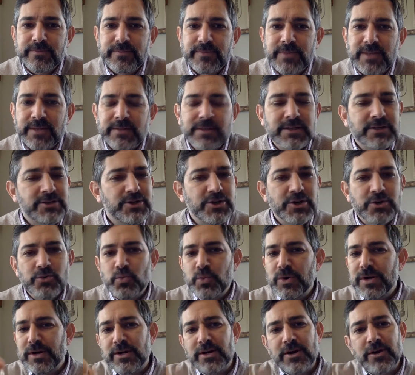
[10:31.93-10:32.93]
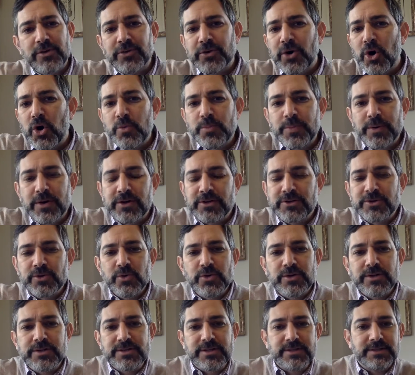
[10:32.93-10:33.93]
This year, we're going to throw open our
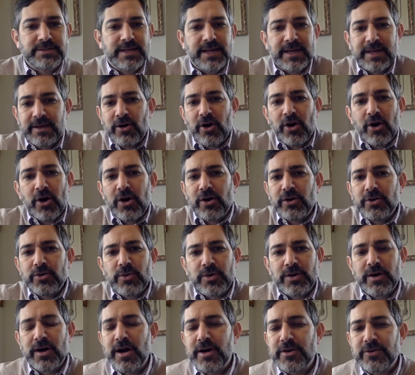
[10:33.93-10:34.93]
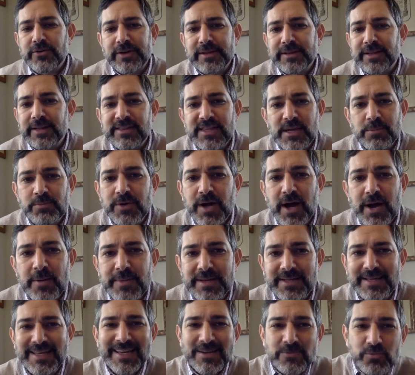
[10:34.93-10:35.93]
doors and say, all who are hungry, let them come
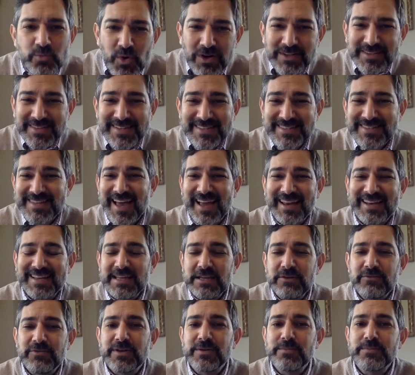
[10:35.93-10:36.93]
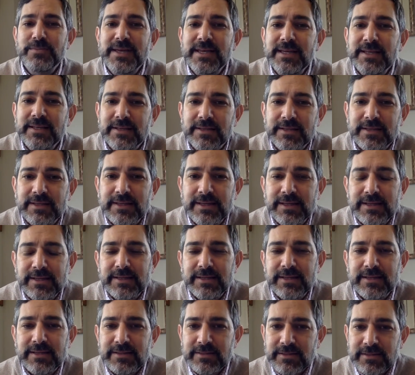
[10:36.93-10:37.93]
and eat. What does that even mean?
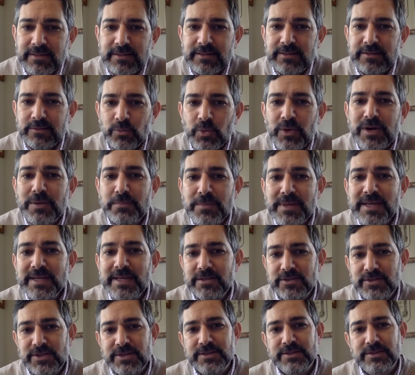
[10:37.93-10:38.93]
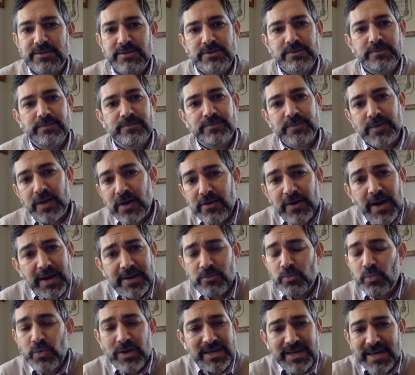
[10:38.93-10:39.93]
What it means is, all right,
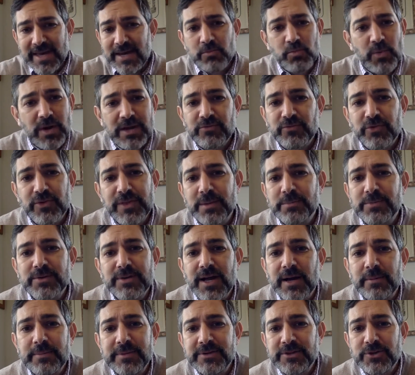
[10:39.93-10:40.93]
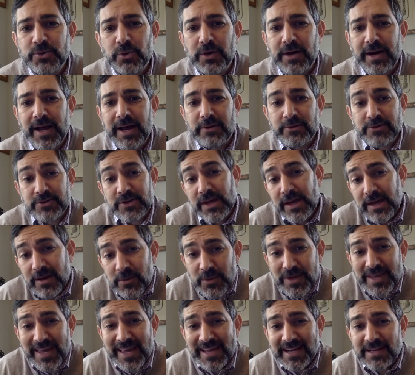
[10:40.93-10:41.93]
we can't wait for them to come into our house. We
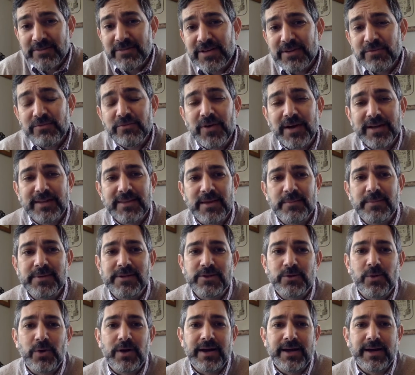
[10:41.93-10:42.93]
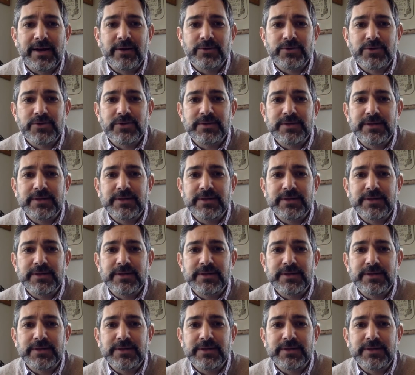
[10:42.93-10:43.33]
can't even invite them into our house.